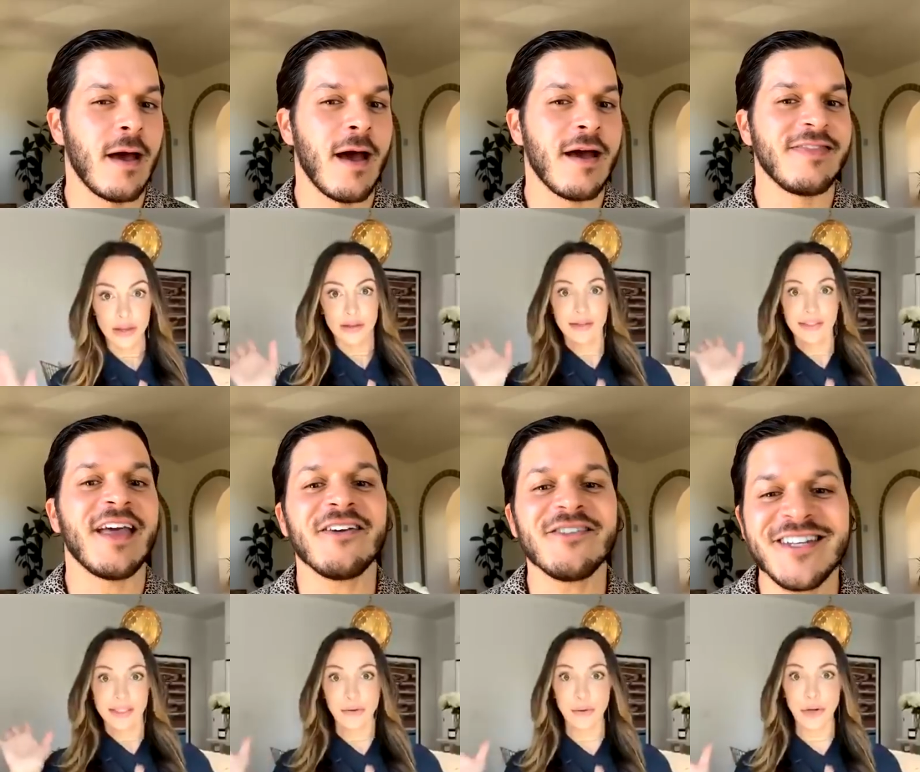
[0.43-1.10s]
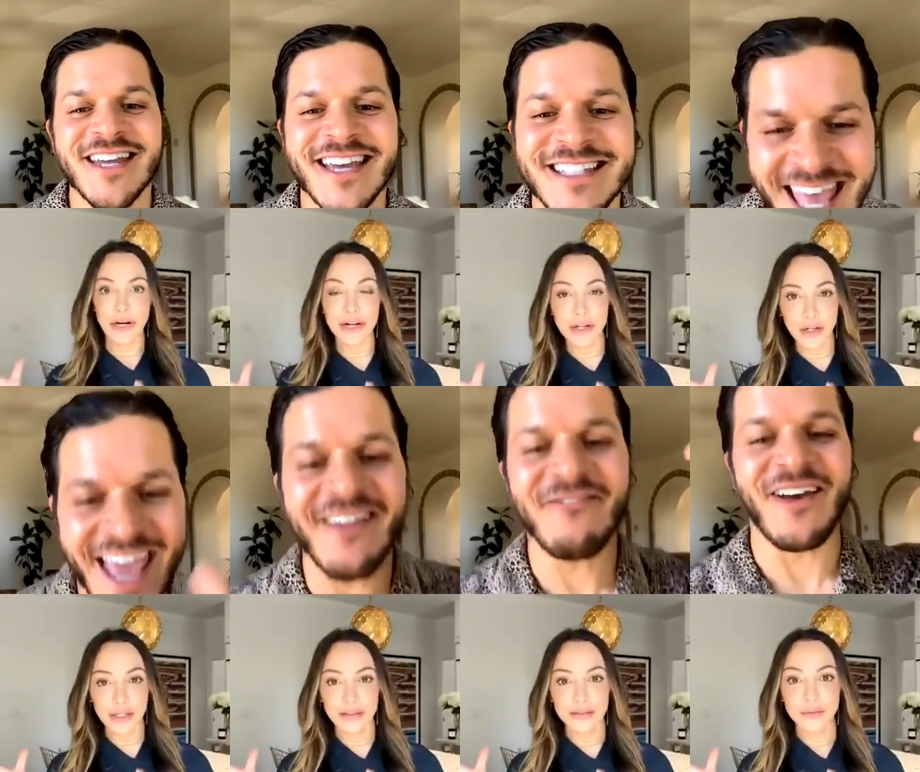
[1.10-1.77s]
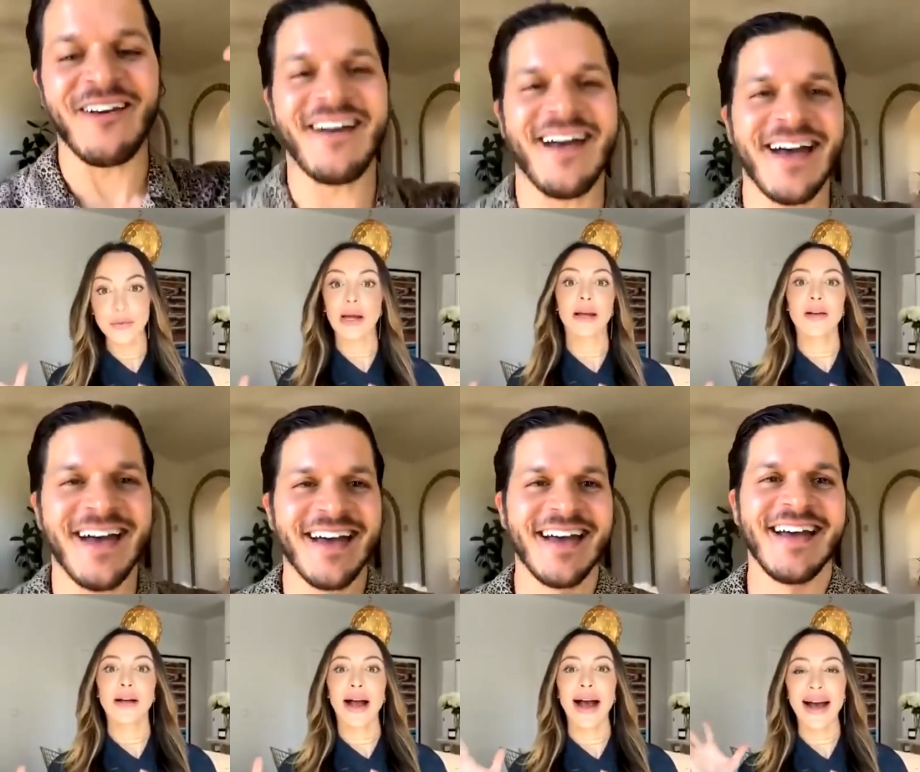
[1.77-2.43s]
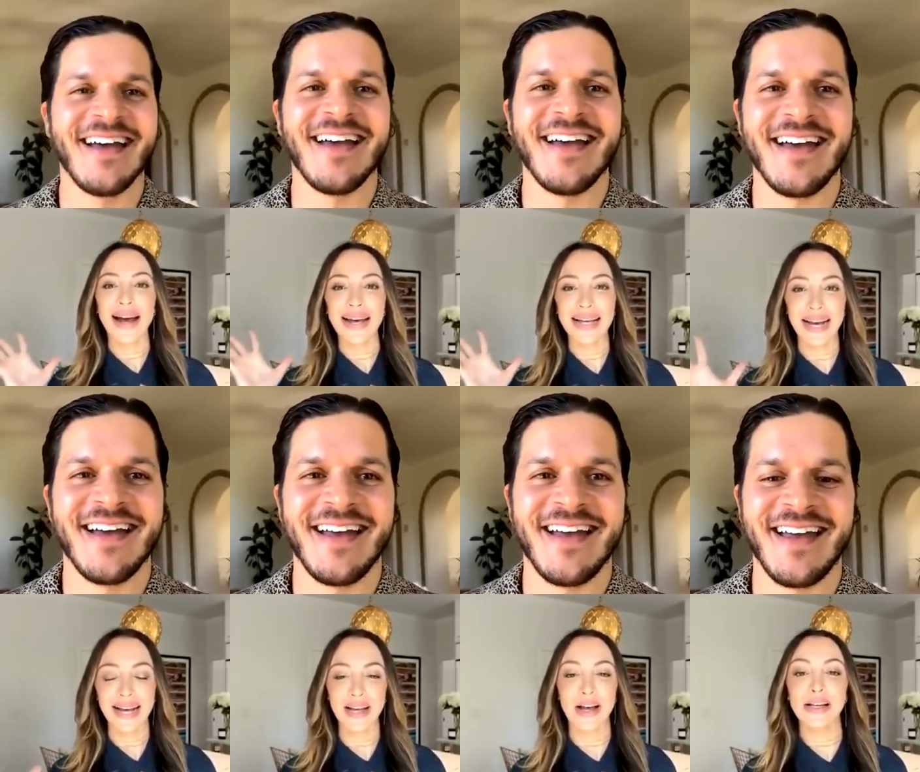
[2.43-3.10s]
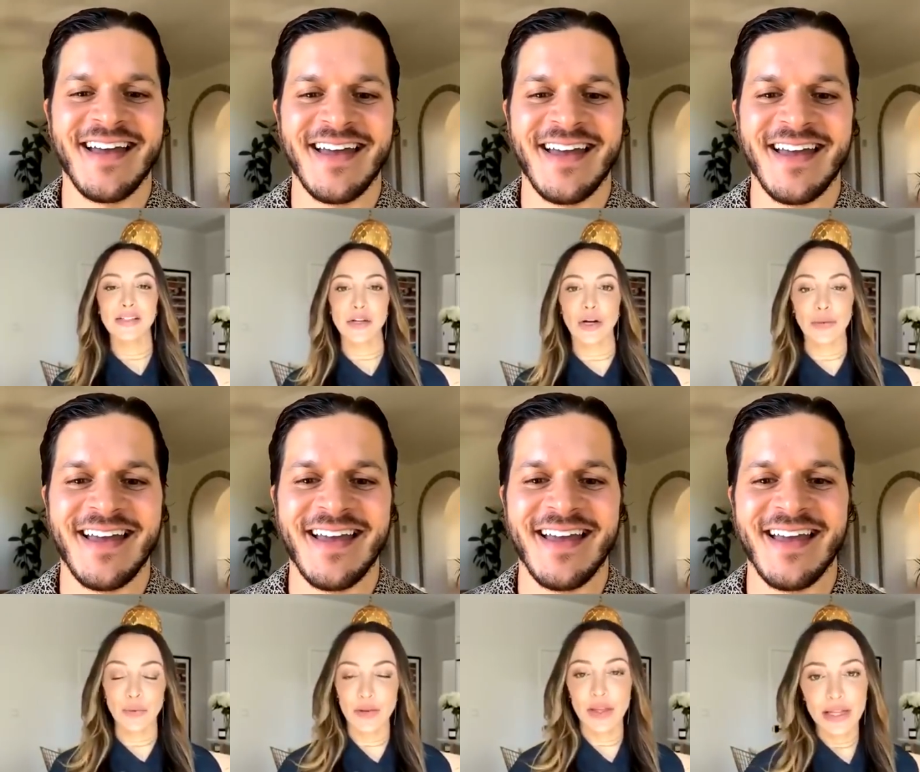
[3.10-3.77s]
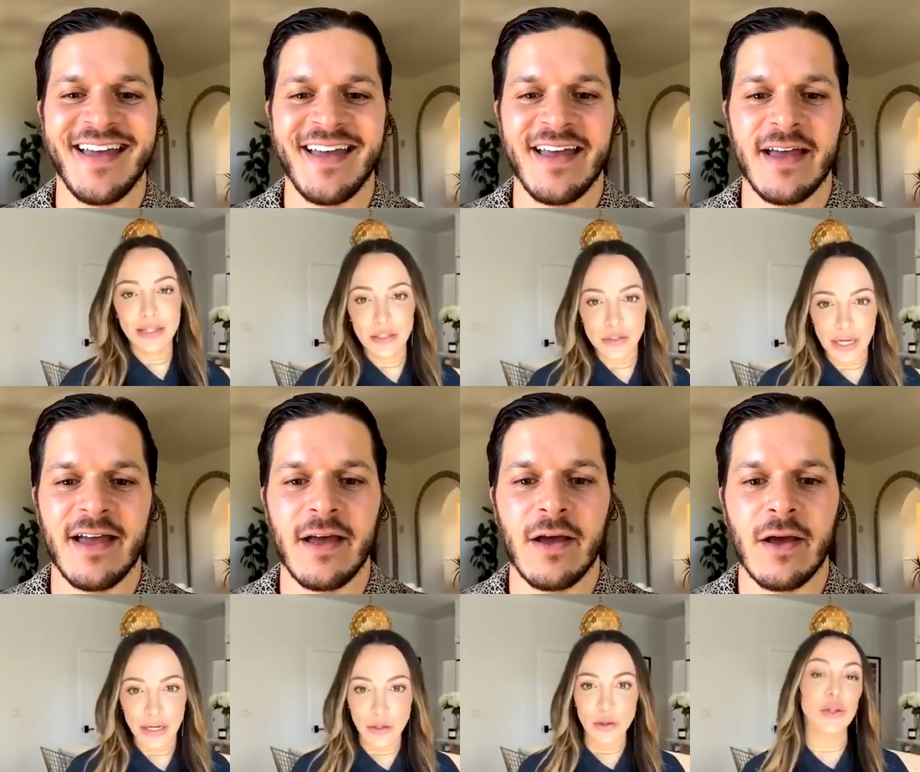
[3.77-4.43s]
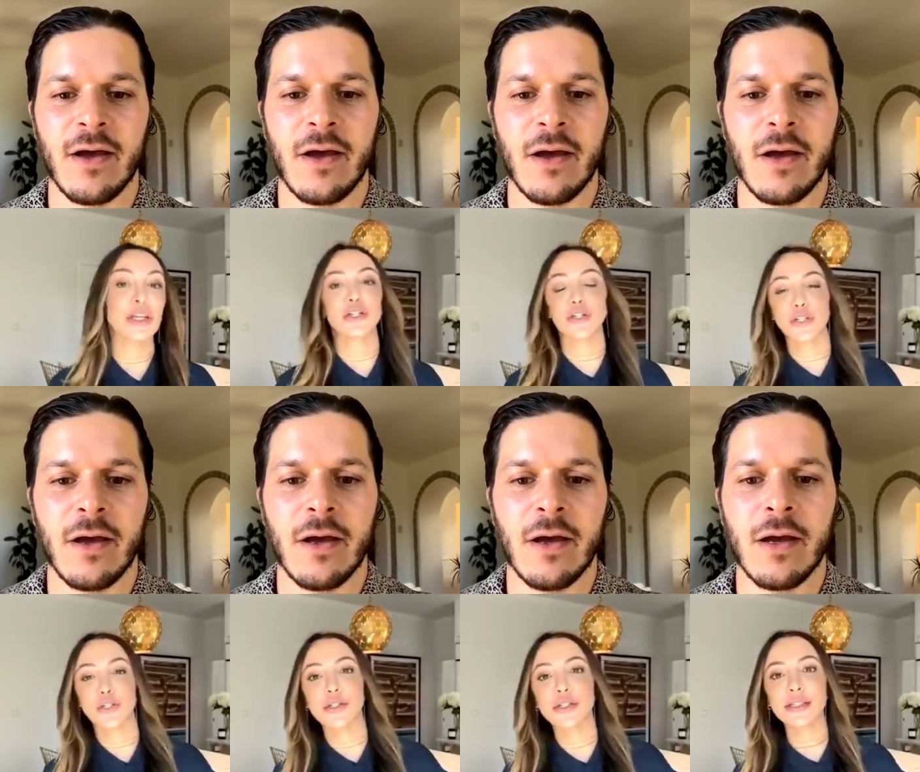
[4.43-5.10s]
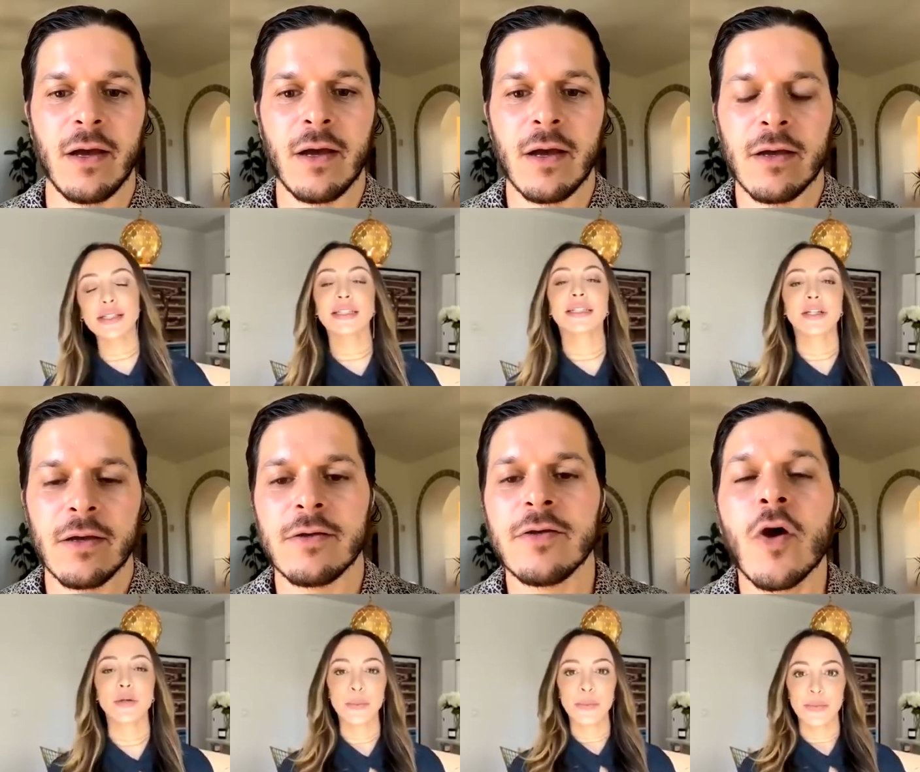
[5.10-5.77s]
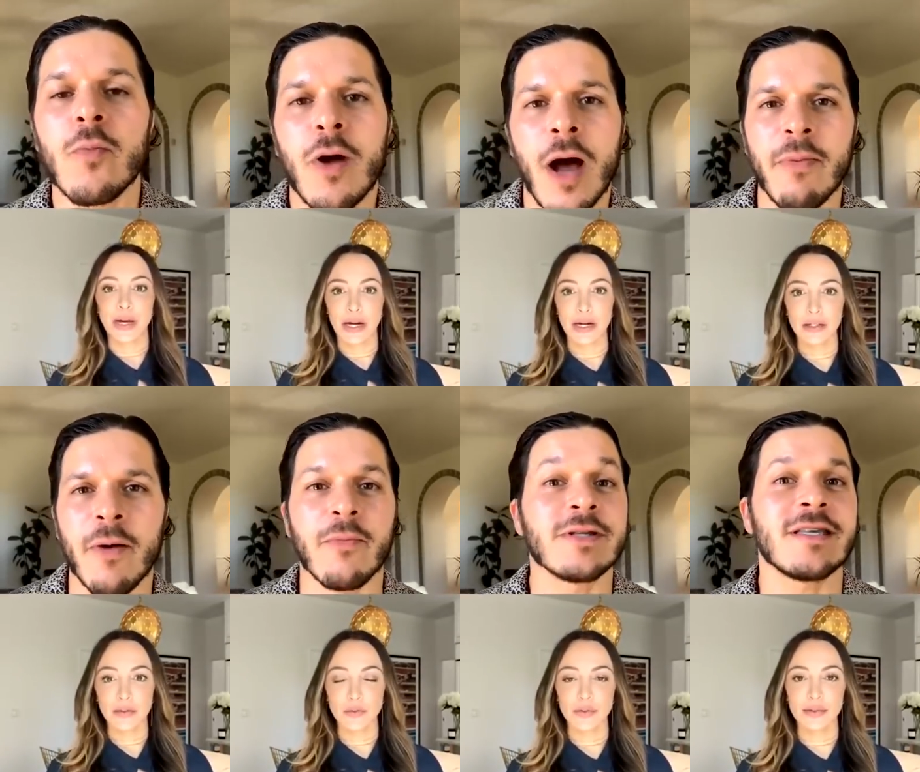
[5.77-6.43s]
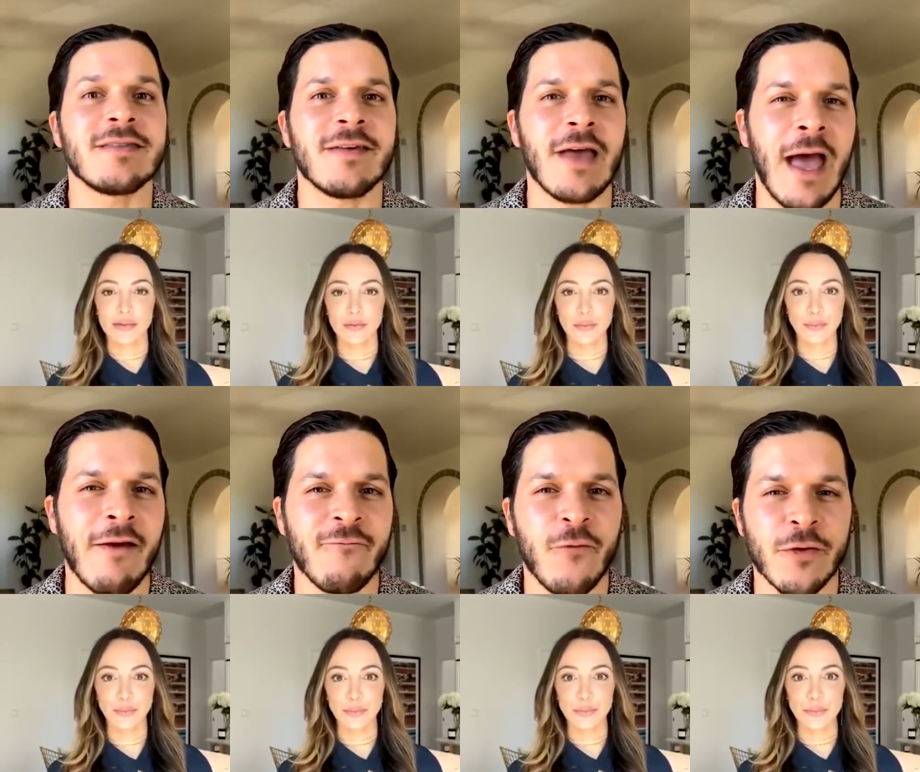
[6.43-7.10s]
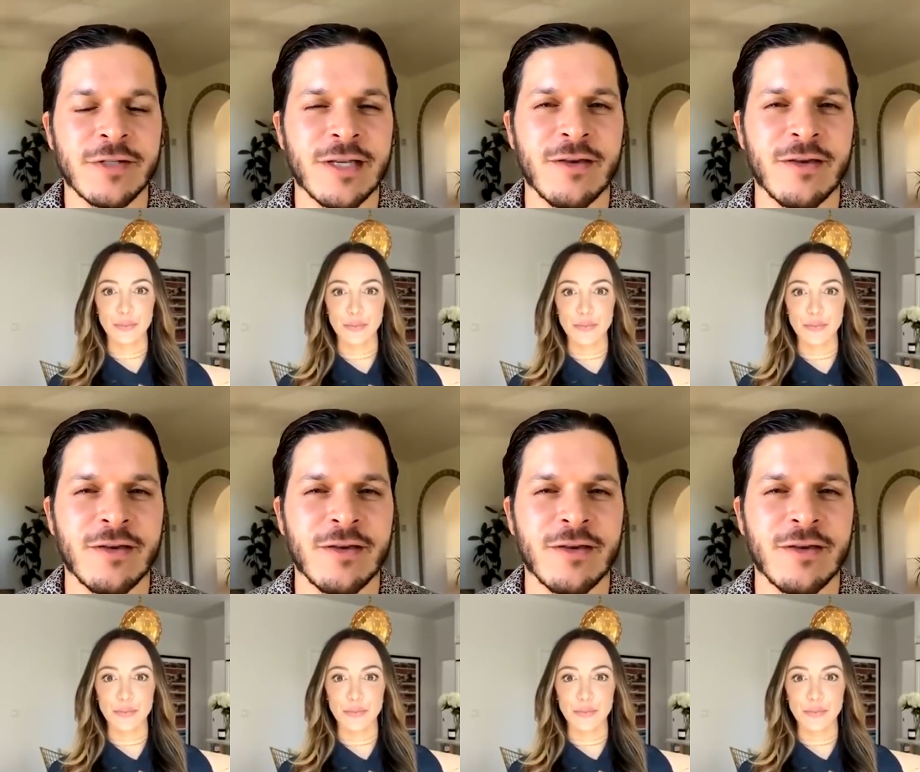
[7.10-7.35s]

Speaker 1: There she is. Hey,
Speaker 2: Farrah. Hi, hi, hi. Sorry about that. Little technical issues.
Speaker 1: No problem. Was it the app forcing